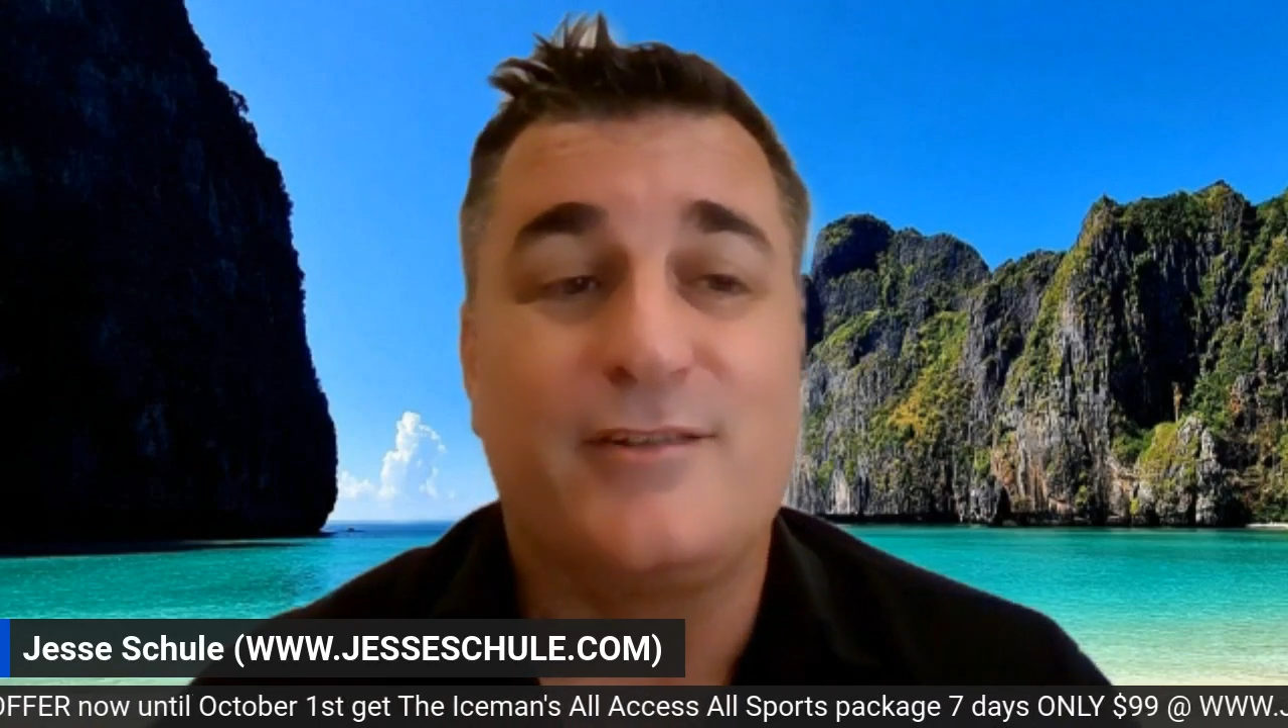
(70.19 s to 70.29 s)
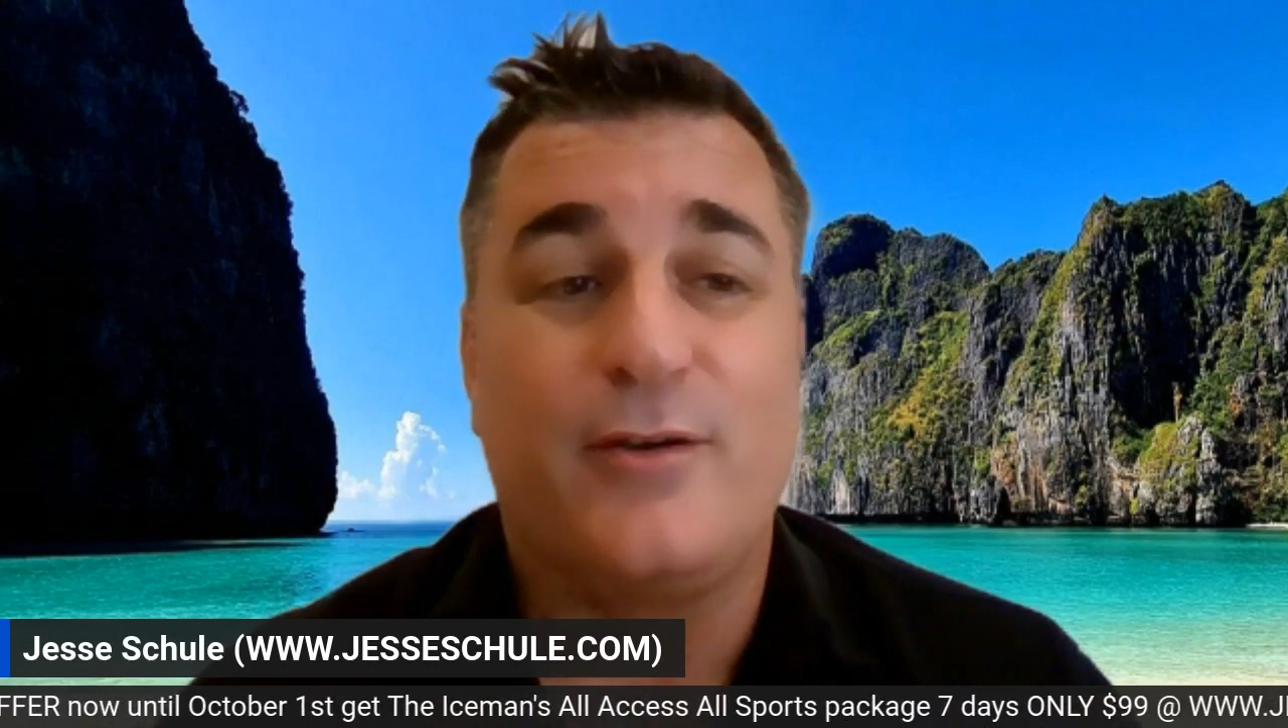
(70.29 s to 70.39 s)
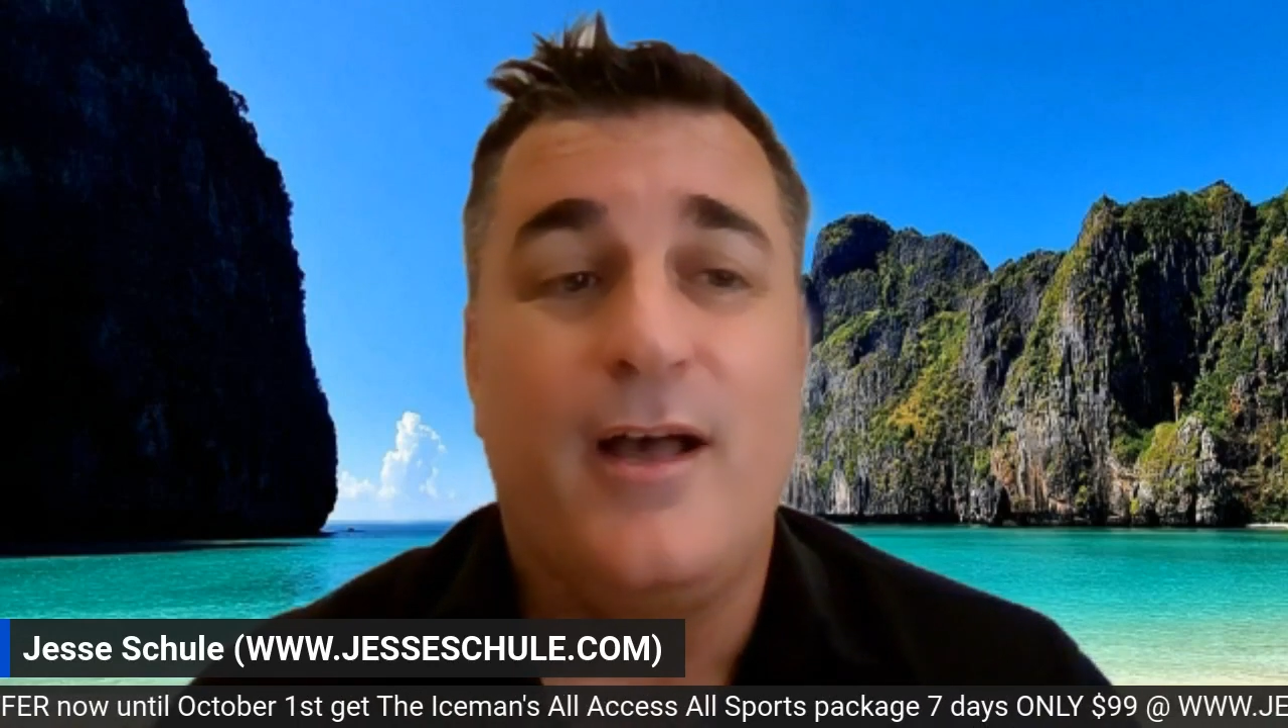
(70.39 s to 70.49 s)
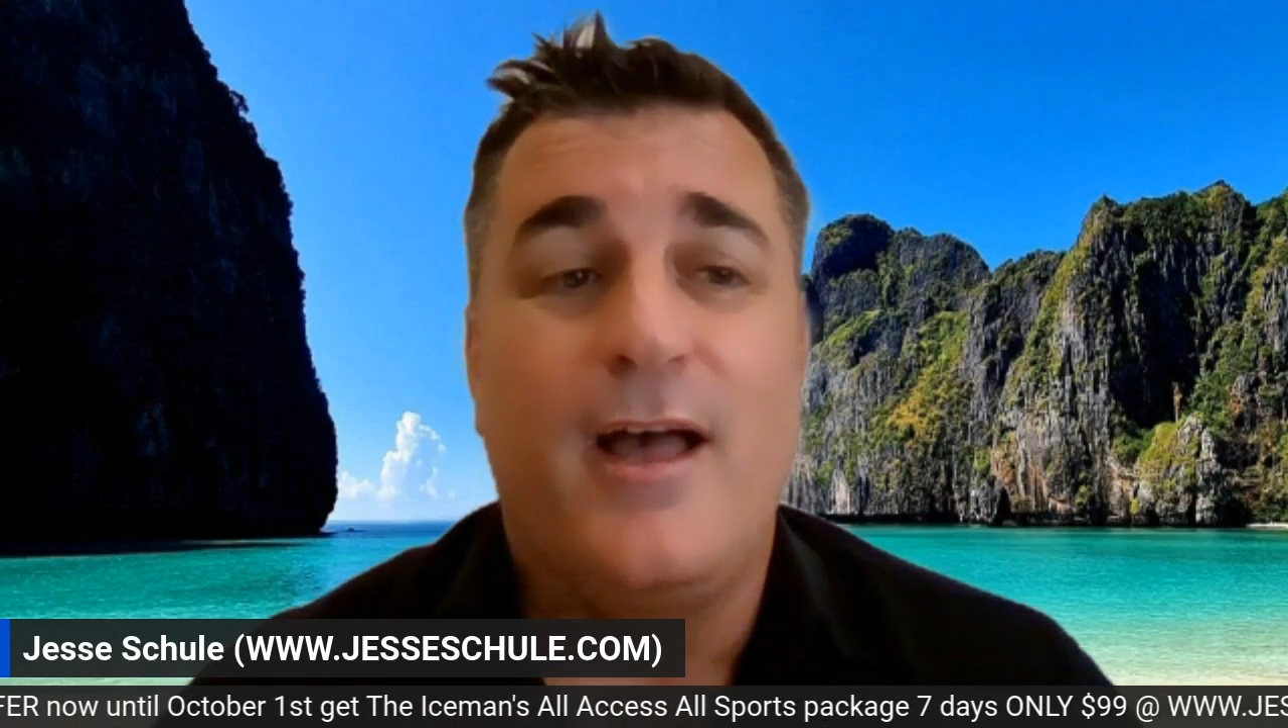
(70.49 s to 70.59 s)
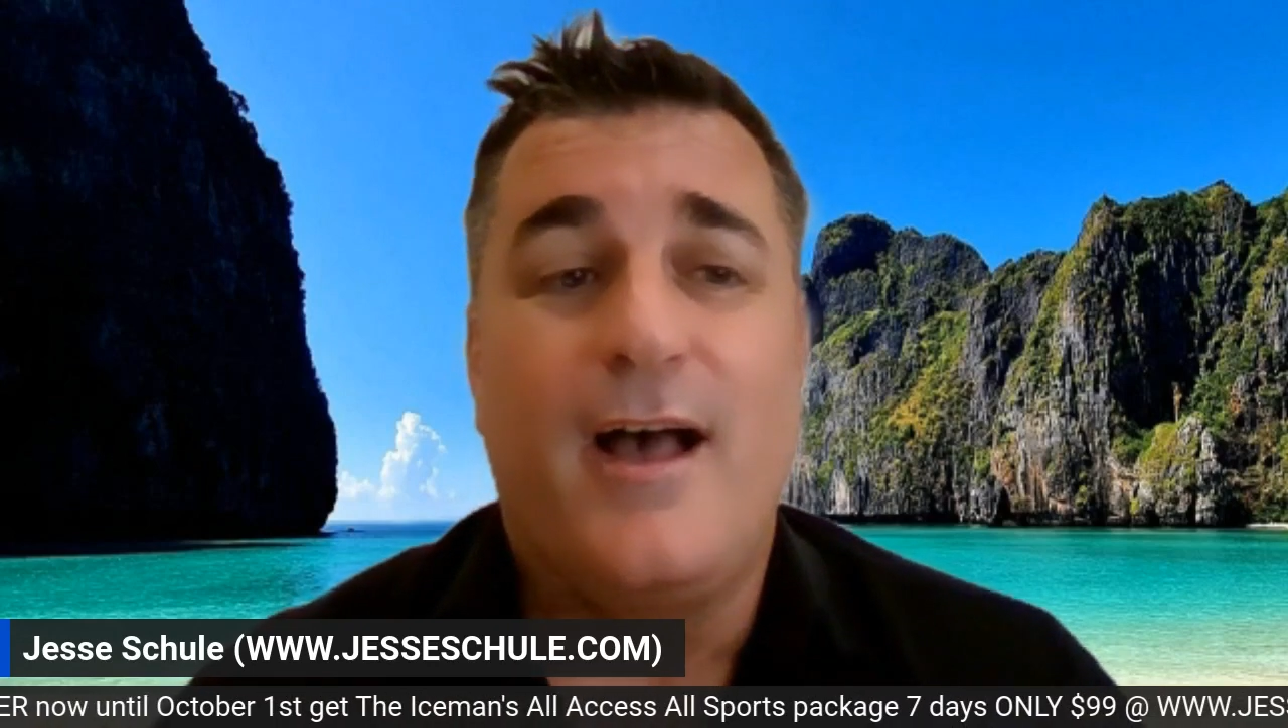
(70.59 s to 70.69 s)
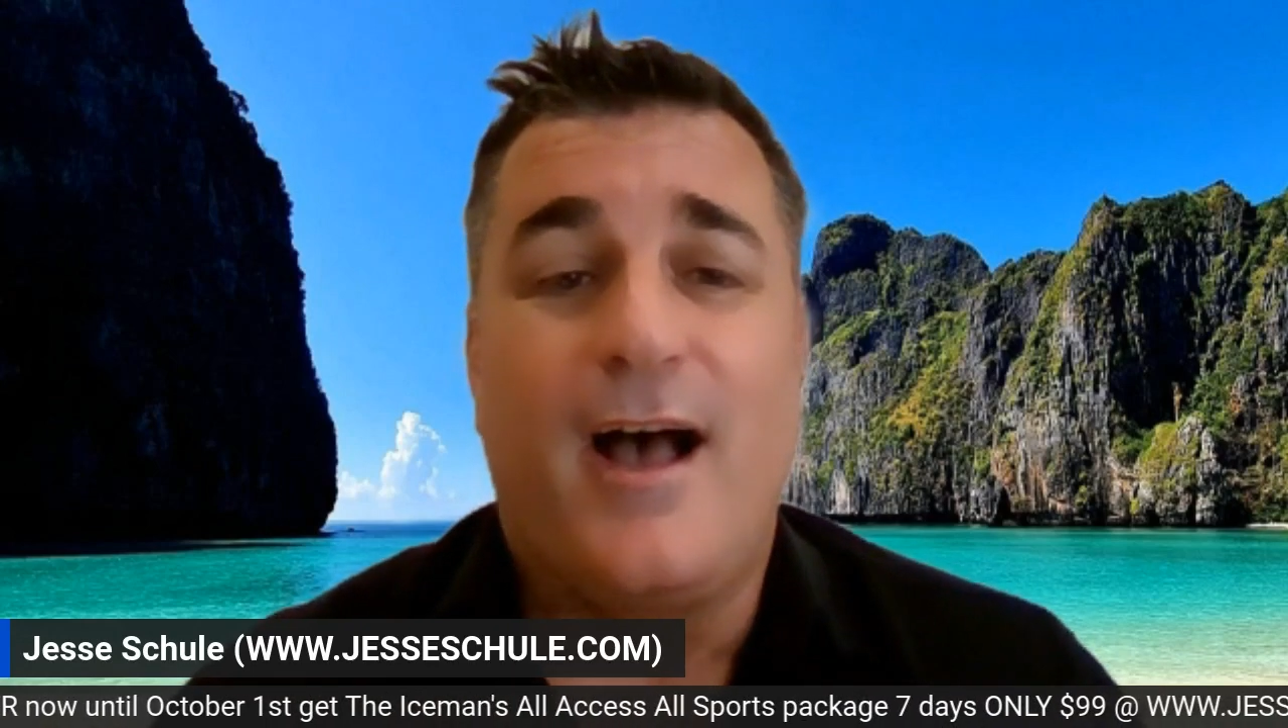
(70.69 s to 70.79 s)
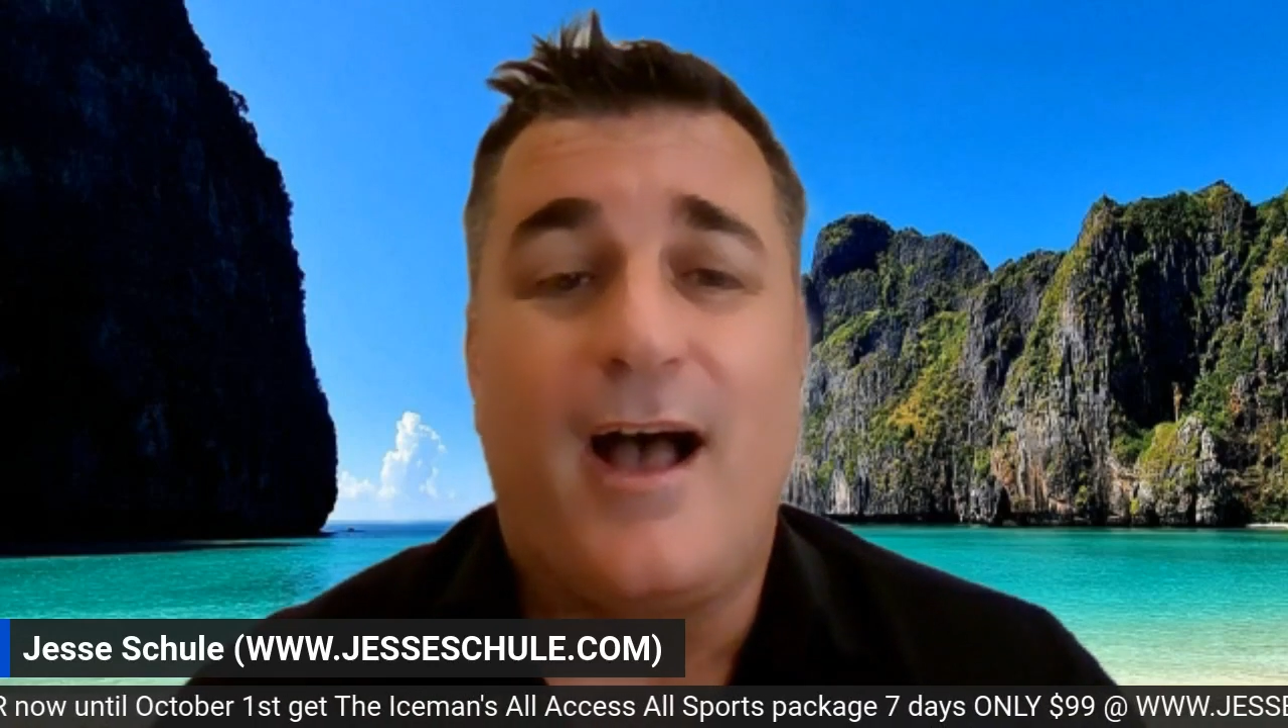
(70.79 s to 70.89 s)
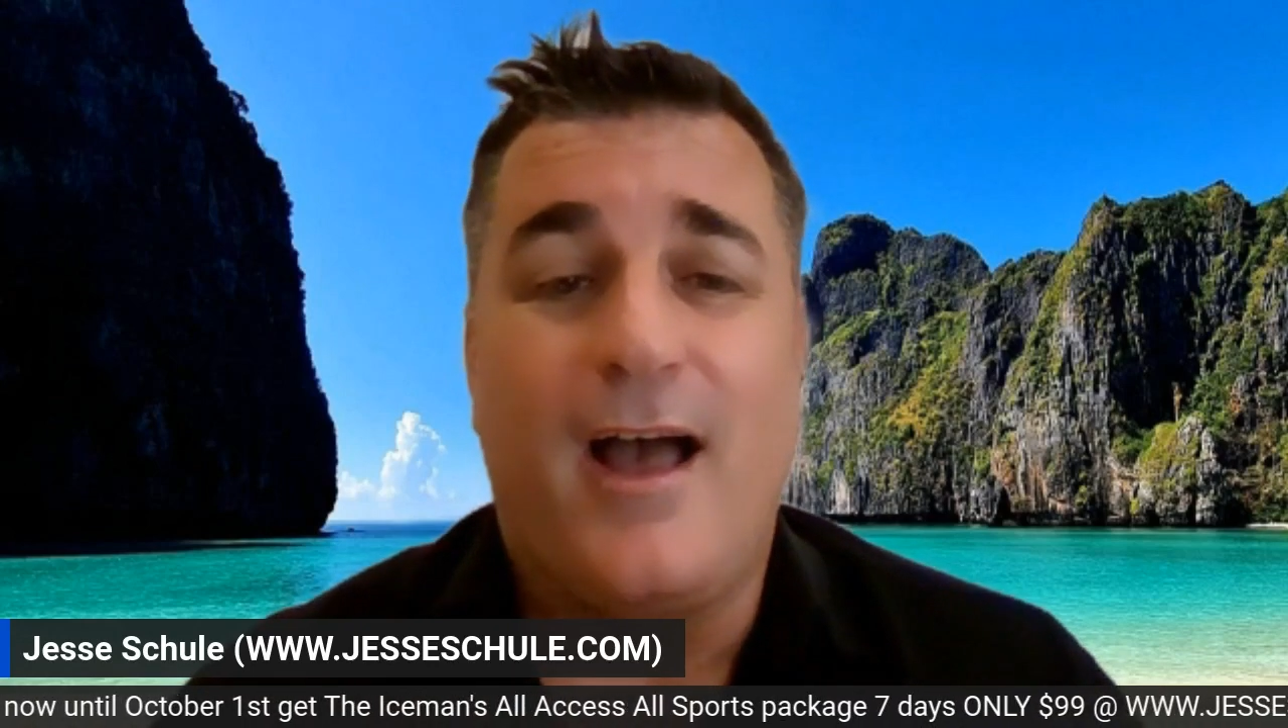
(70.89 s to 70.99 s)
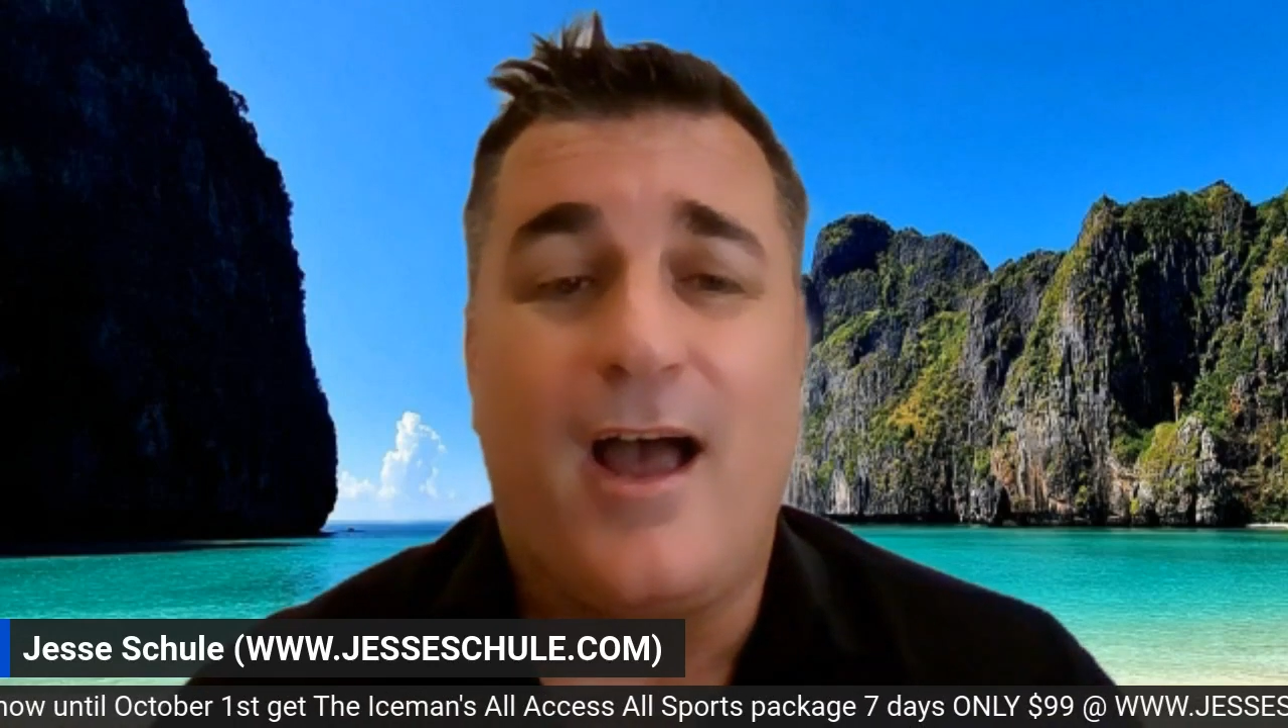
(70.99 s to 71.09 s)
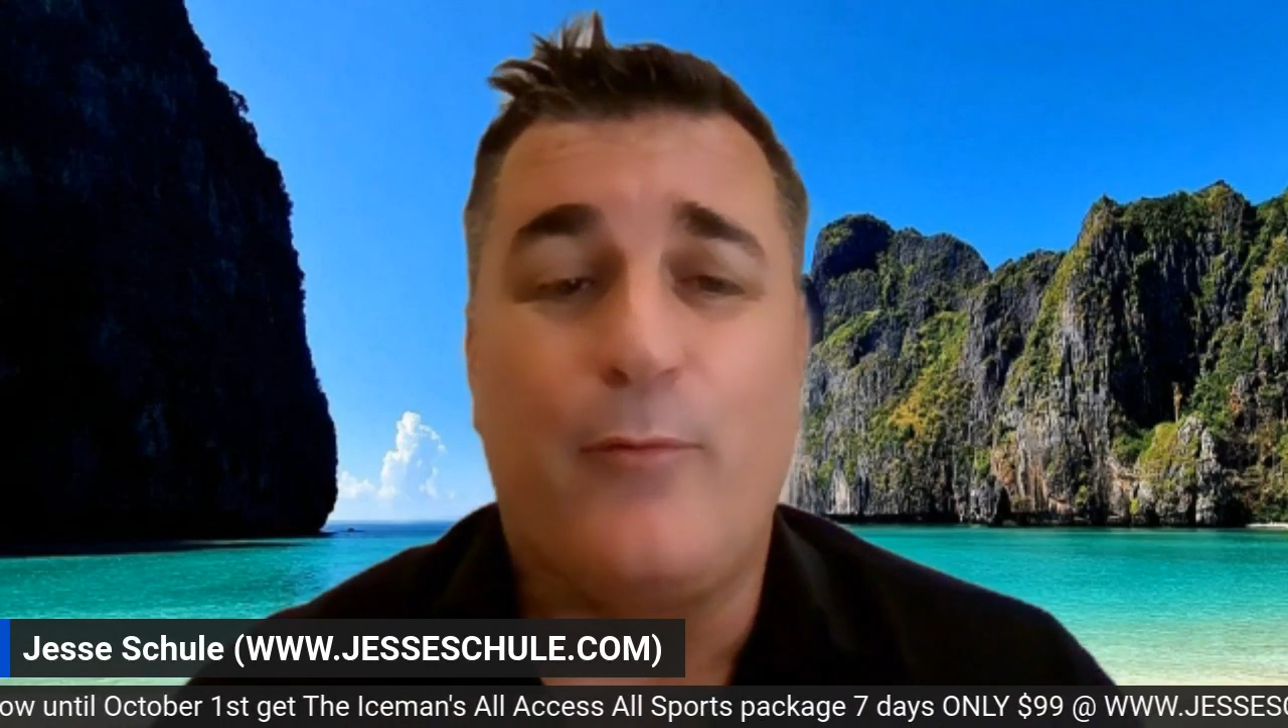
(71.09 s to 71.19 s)
So
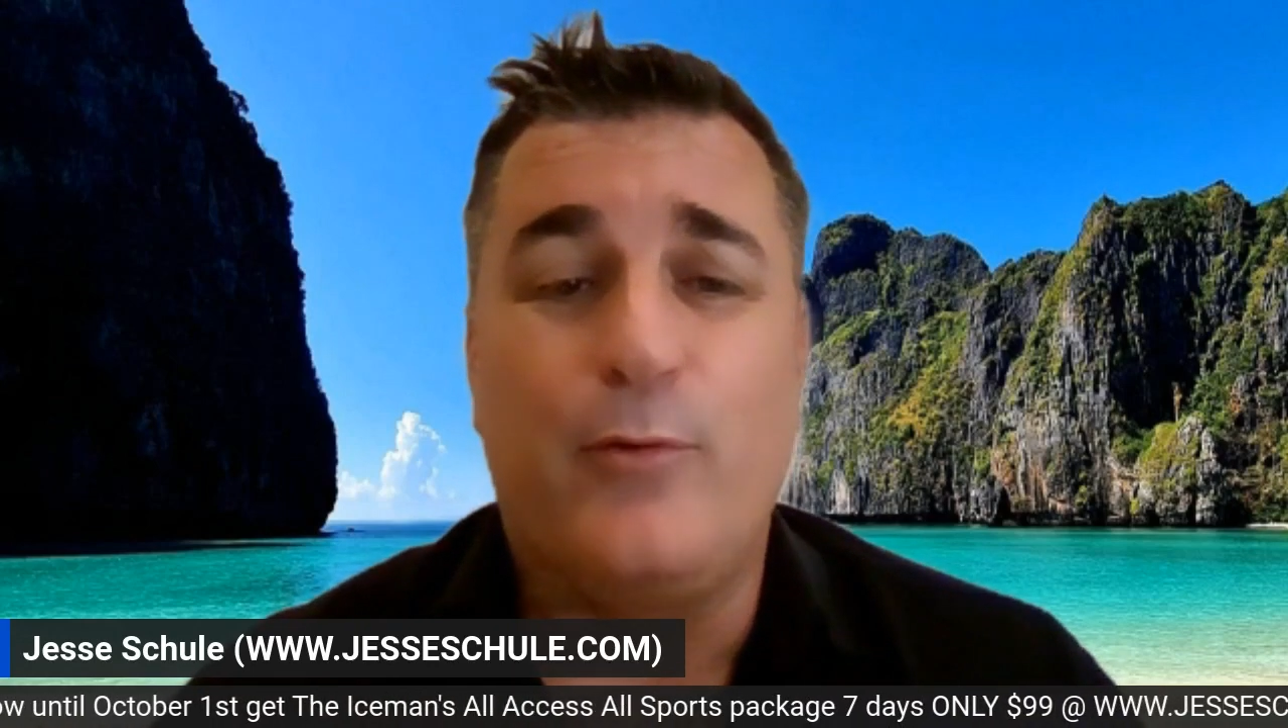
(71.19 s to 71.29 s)
I